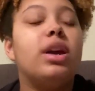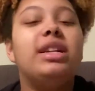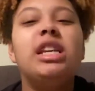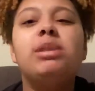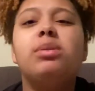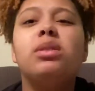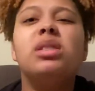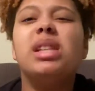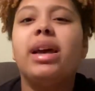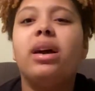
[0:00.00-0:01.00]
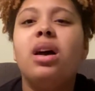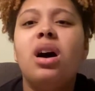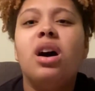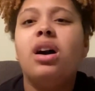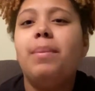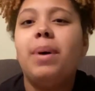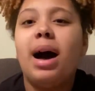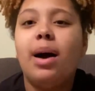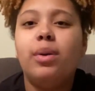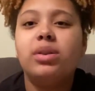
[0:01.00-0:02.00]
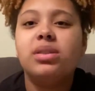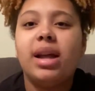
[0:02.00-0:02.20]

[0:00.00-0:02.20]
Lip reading: And each pill is like a couple hours,